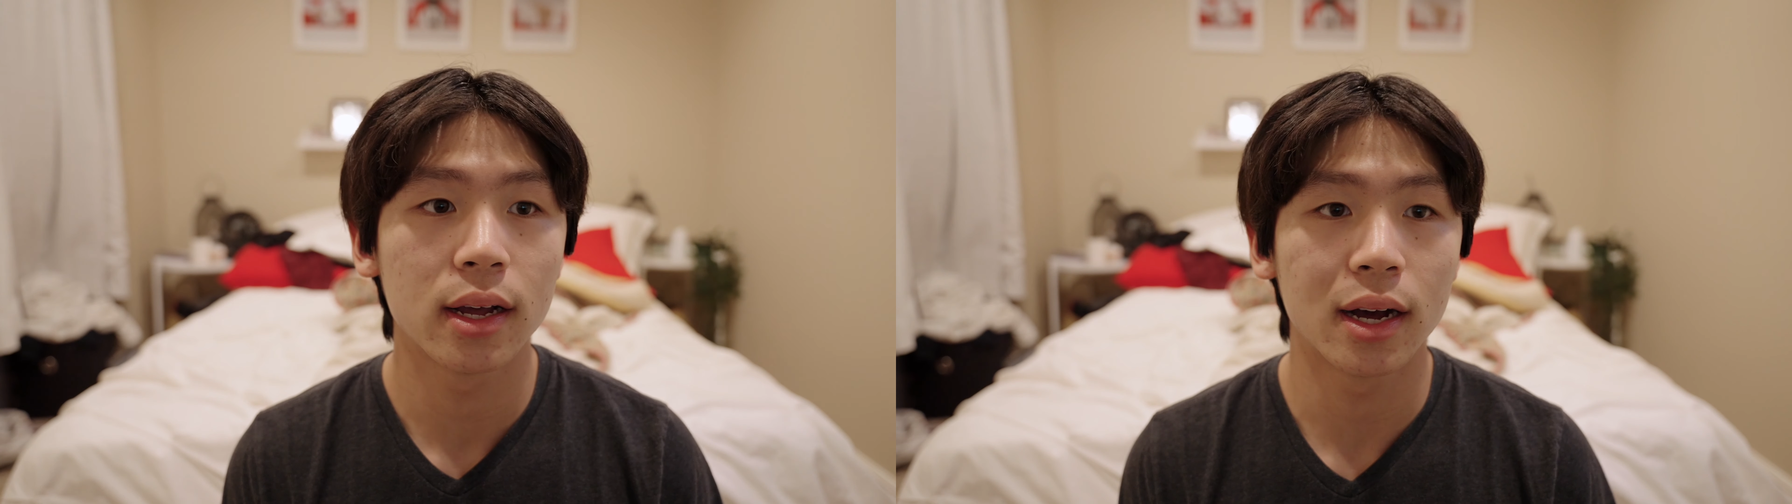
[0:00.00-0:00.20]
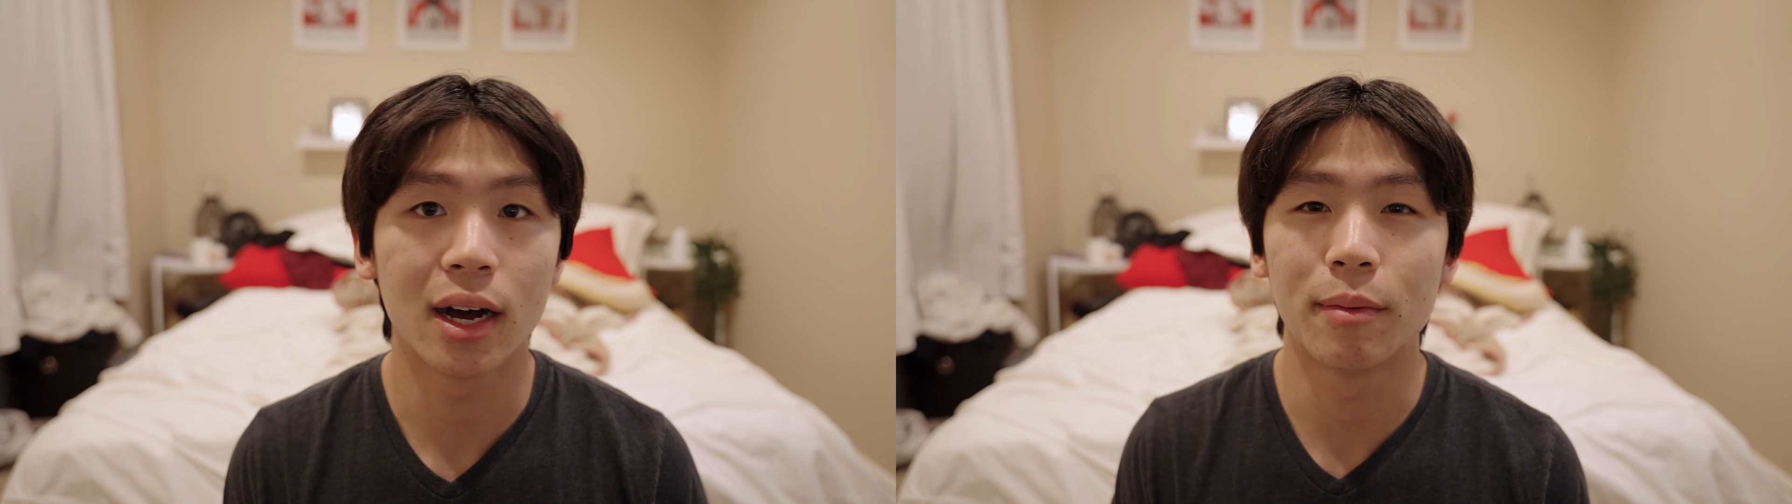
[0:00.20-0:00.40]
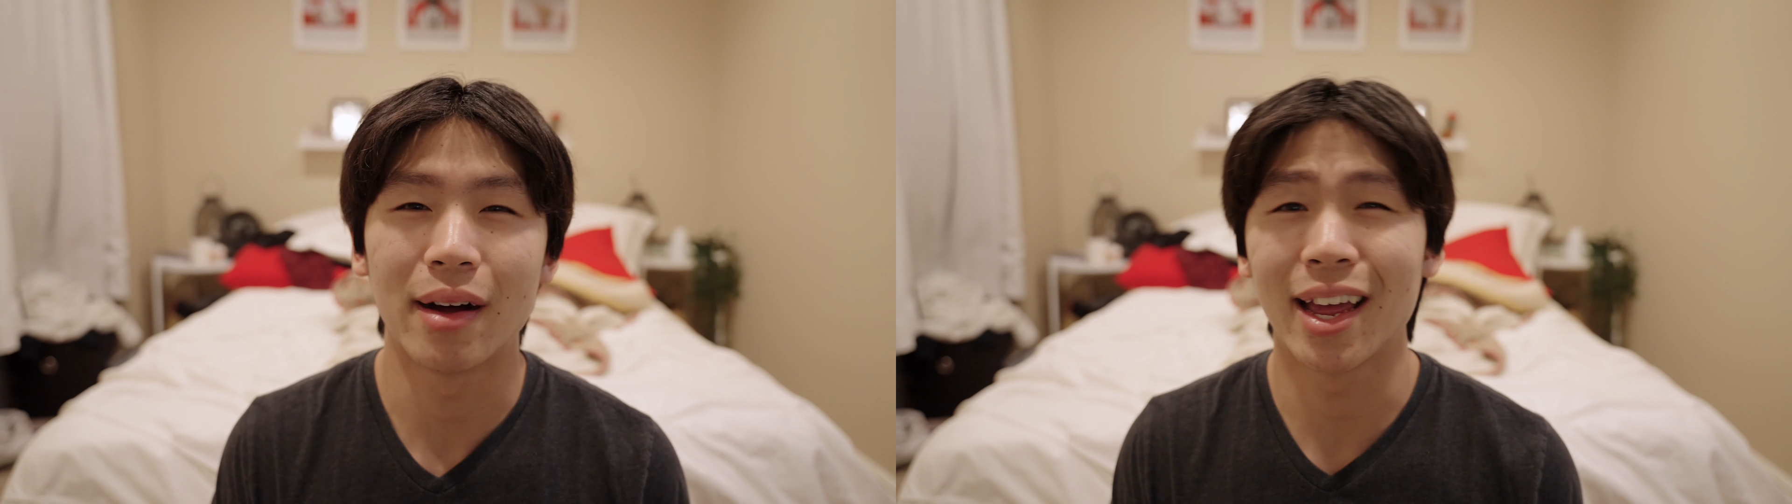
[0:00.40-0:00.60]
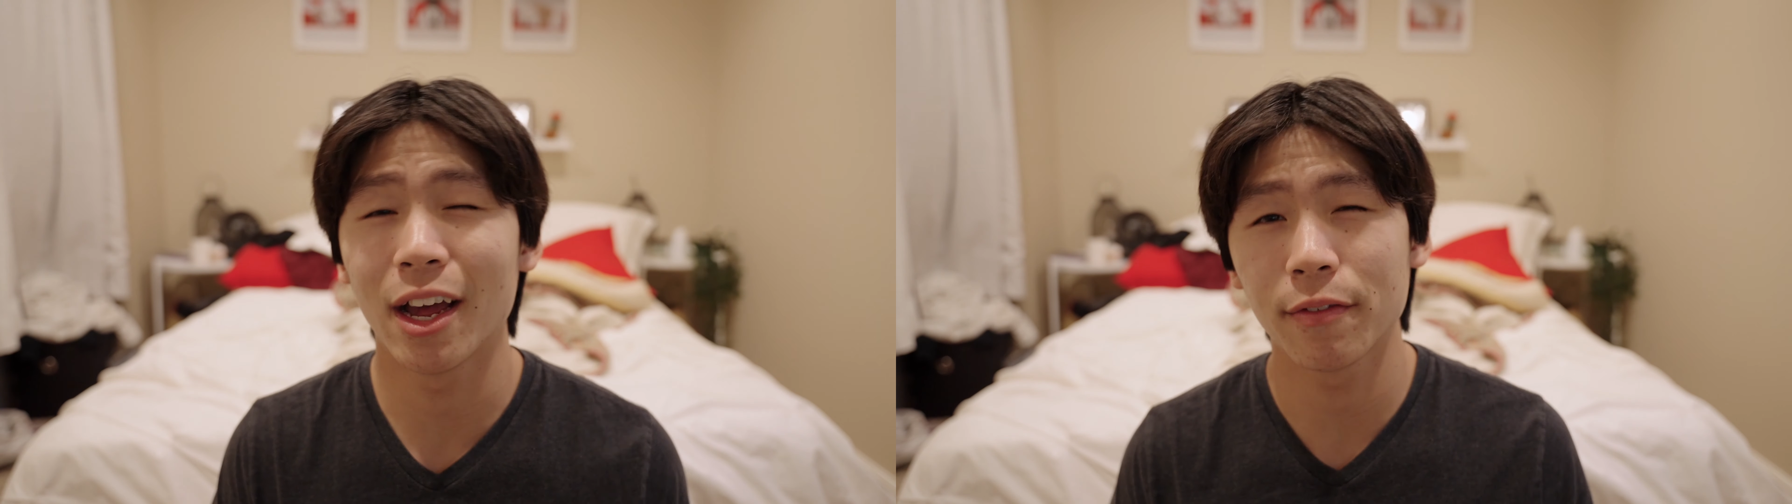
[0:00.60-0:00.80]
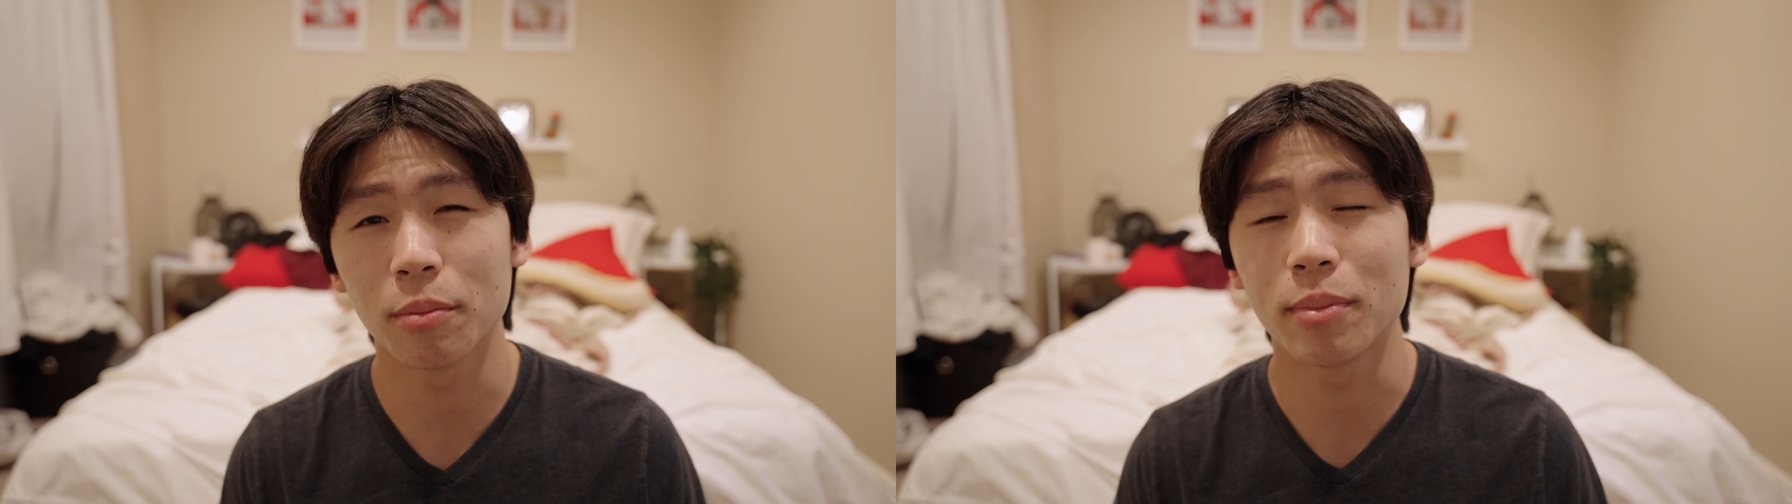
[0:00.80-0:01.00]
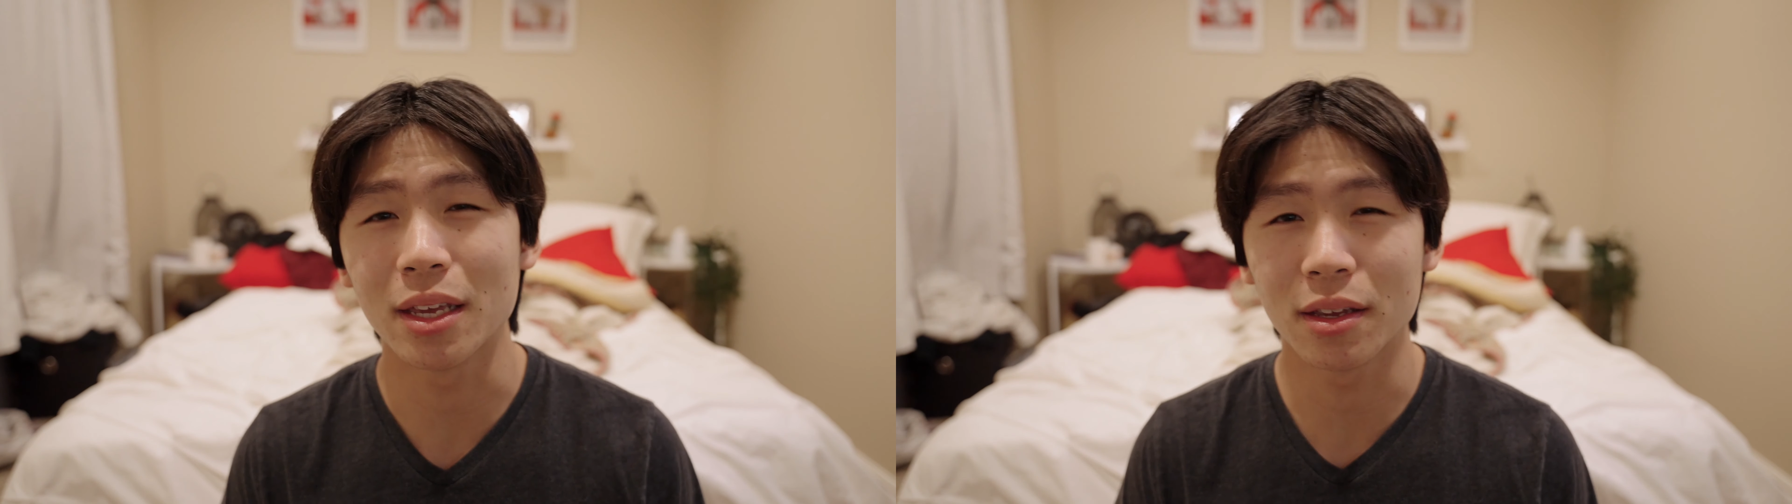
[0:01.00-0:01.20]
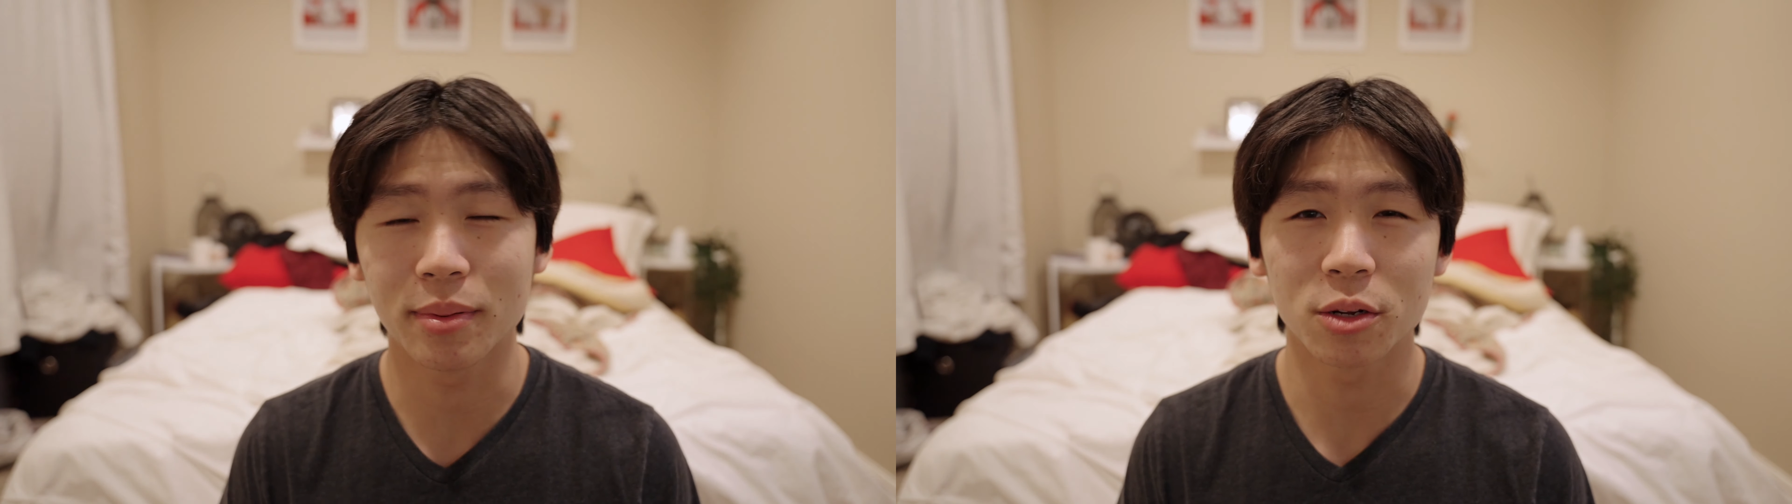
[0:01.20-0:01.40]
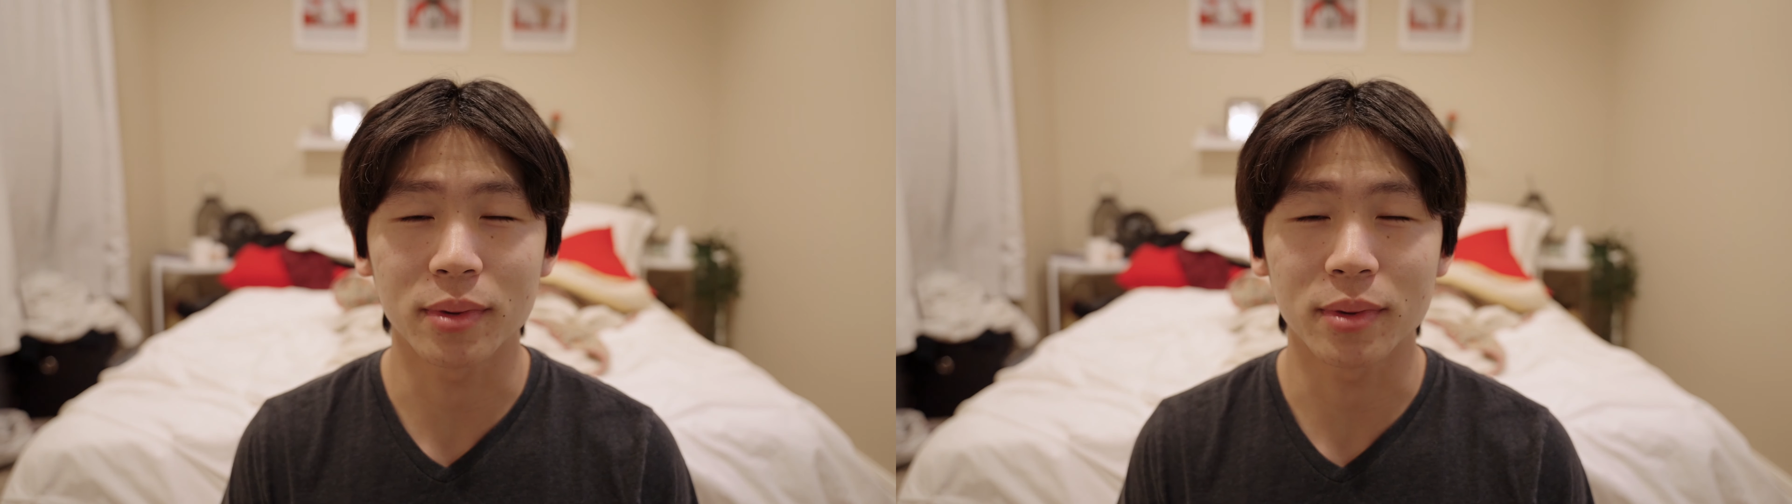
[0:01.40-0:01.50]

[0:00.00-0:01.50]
I have the Peter